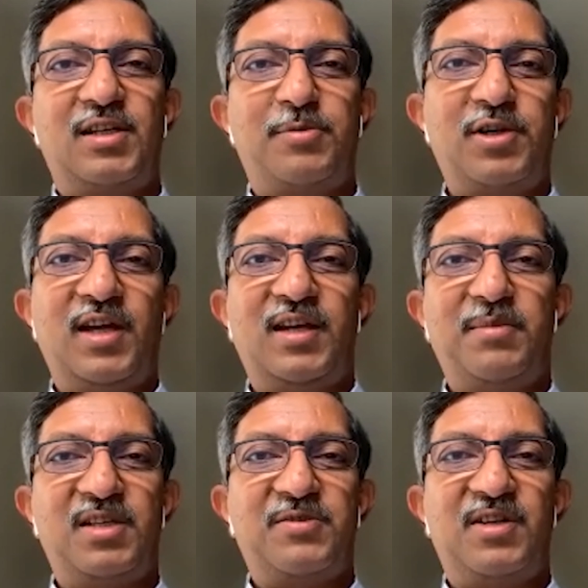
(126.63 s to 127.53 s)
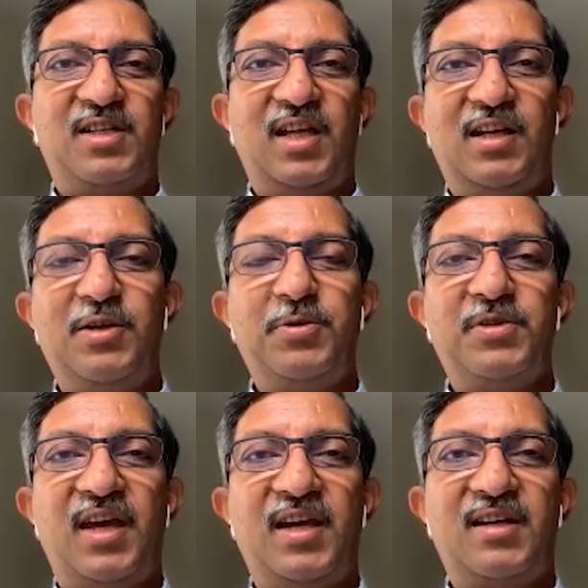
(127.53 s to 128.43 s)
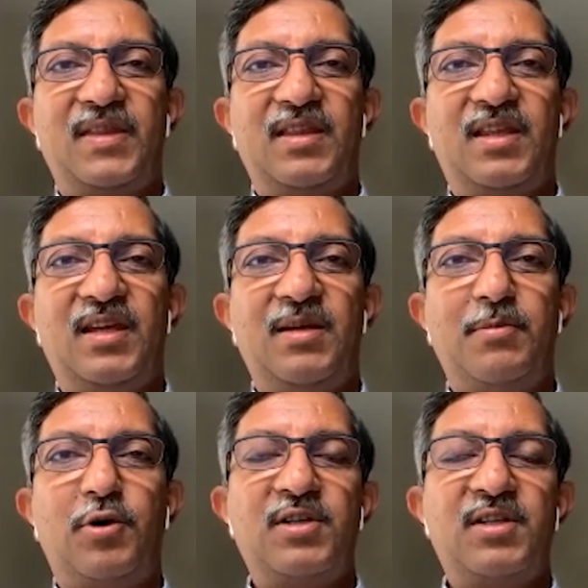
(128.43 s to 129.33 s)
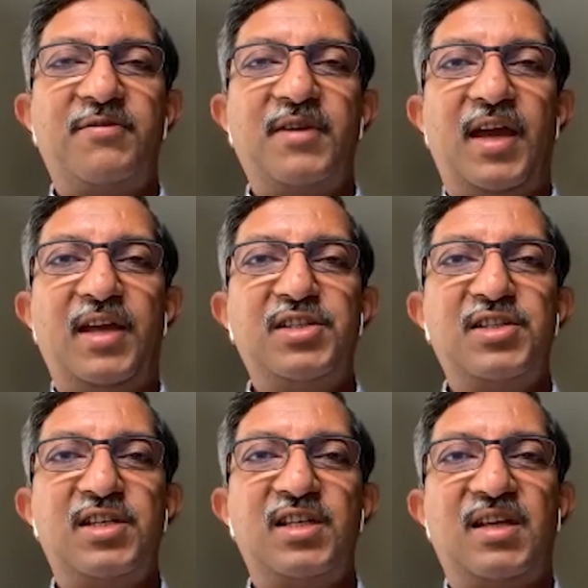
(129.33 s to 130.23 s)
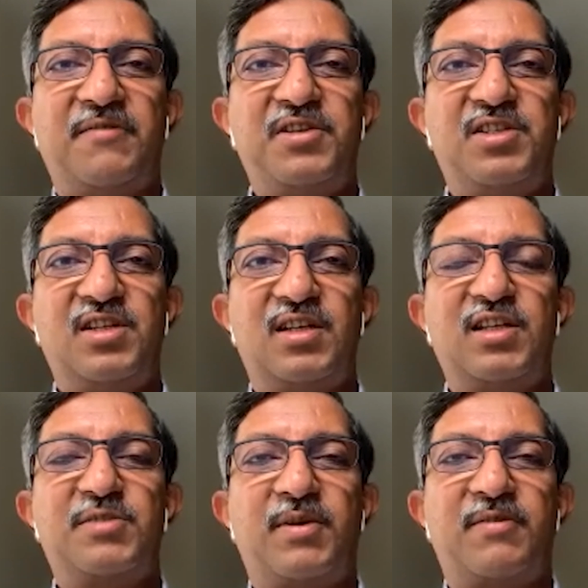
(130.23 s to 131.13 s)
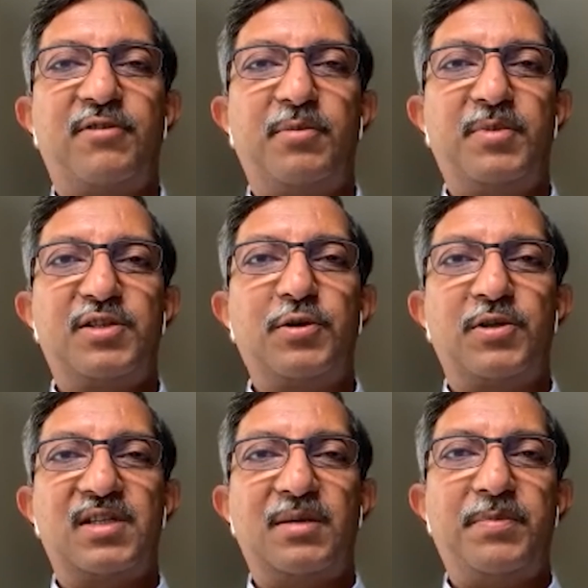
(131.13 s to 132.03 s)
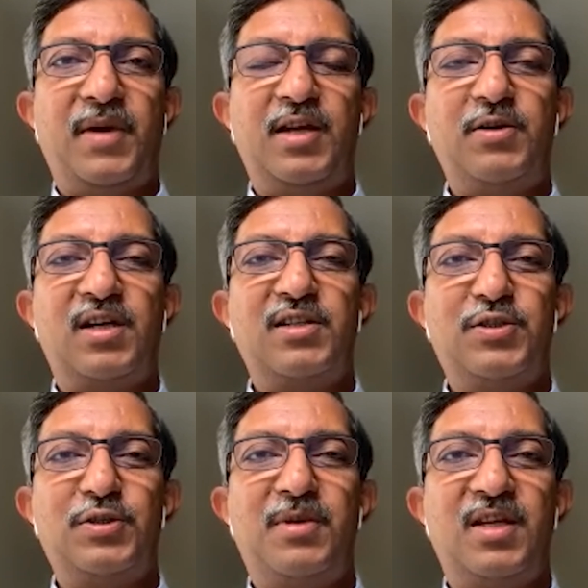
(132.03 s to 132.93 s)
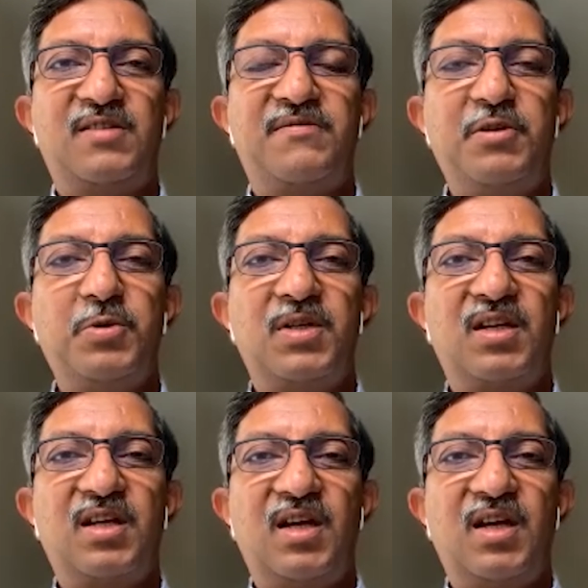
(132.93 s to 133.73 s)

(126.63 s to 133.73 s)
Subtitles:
thermodynamics will tell you that the more the engine is efficient, its performance goes up and you consume less fuel.